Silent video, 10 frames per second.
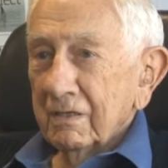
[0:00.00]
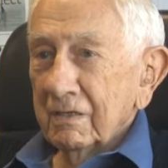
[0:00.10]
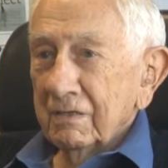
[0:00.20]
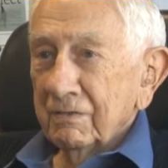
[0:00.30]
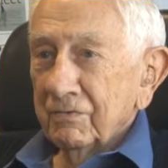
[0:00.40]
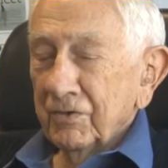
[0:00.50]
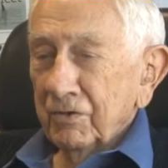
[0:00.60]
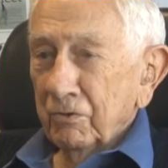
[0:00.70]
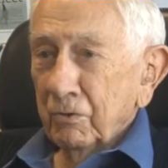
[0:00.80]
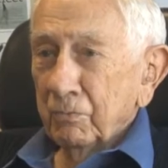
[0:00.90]
and for
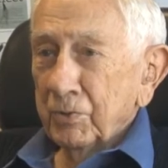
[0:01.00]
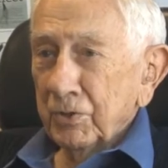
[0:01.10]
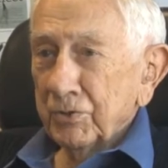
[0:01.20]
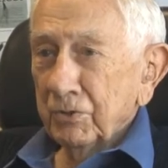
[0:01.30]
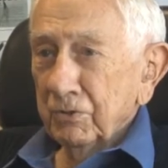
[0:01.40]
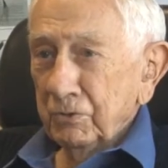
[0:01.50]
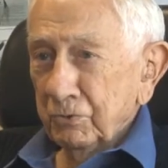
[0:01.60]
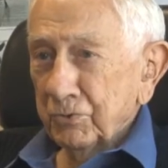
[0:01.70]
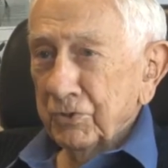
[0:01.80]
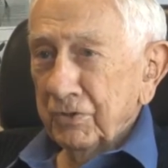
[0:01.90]
their own personal
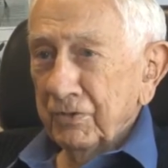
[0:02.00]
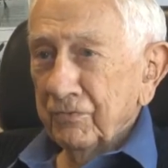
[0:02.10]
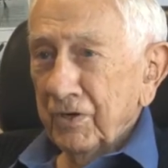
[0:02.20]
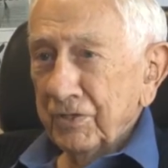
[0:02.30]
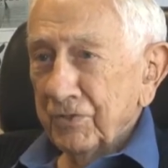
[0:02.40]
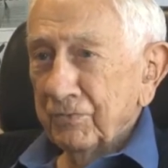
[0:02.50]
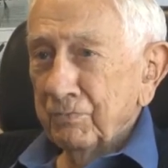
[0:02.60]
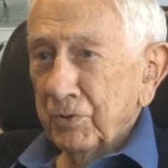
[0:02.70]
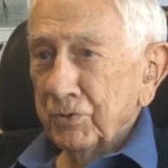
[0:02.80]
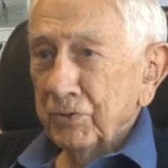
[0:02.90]
use and their friends'
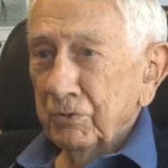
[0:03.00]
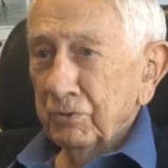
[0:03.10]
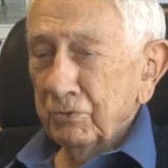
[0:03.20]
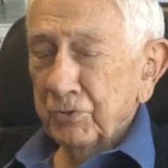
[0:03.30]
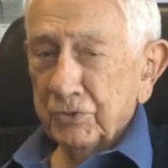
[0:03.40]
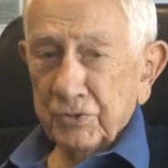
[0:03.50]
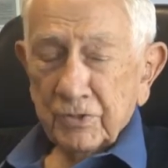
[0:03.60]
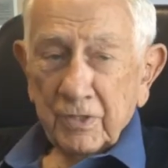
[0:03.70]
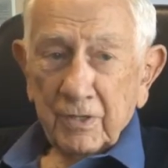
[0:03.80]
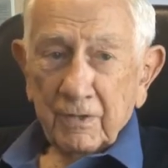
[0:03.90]
personal uses,
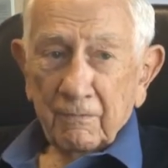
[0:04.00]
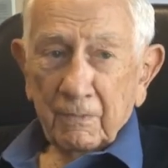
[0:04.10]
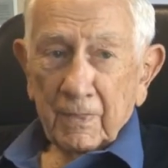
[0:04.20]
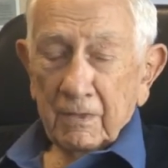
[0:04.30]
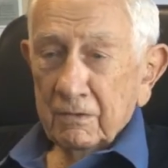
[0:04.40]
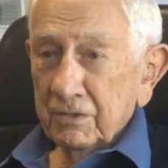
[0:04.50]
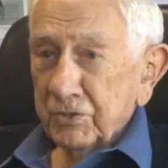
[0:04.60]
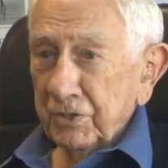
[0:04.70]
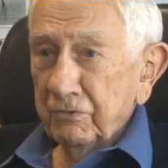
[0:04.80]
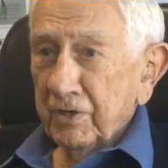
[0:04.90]
now, the
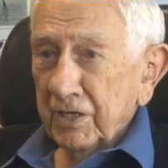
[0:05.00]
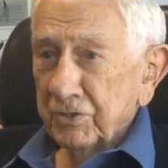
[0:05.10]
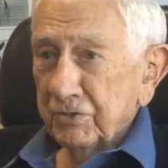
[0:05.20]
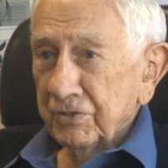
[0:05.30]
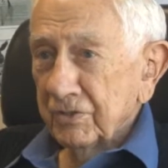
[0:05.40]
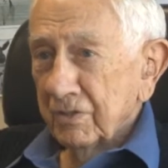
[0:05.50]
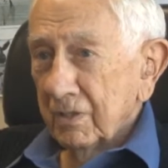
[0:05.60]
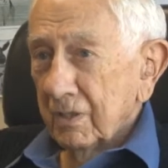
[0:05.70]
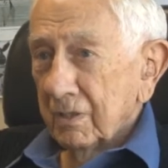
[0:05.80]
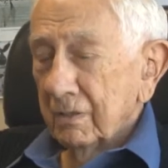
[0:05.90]
sea rations,
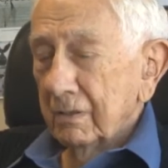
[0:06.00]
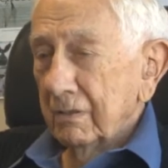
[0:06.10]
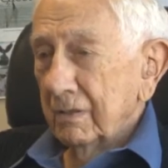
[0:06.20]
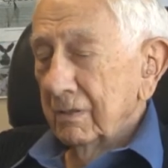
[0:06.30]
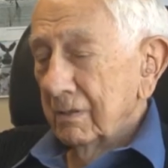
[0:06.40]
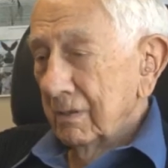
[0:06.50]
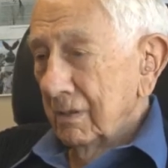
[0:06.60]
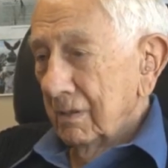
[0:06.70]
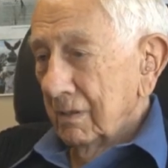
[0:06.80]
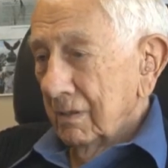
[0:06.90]
all right?
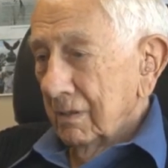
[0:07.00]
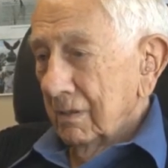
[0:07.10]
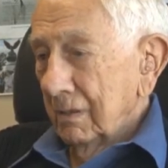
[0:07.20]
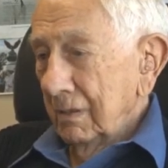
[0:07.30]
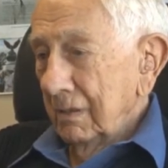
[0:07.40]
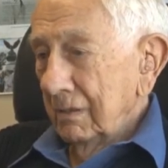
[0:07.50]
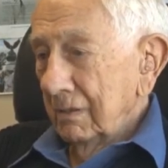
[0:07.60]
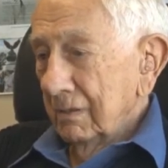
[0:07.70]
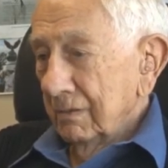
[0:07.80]
And,